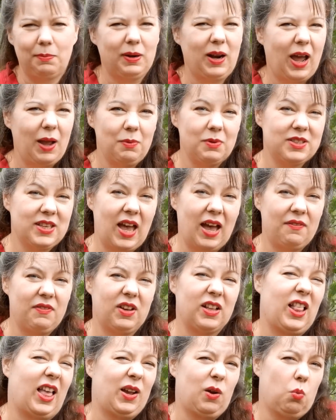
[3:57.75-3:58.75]
but I was
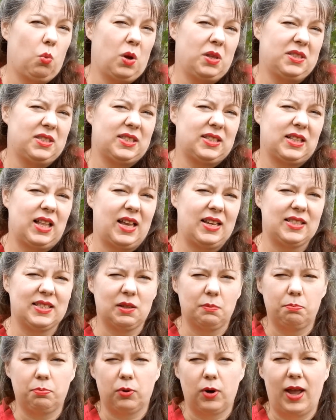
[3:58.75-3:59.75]
having like 1 slice
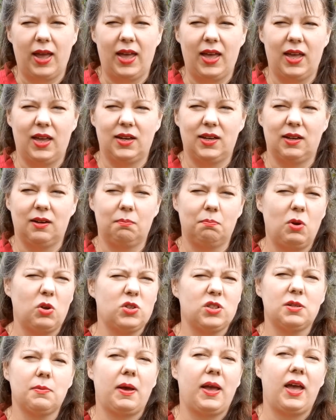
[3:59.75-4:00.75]
of bread, and
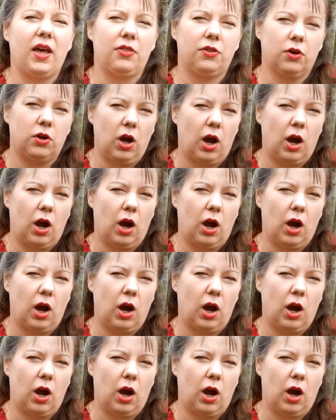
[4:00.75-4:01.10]
most of my other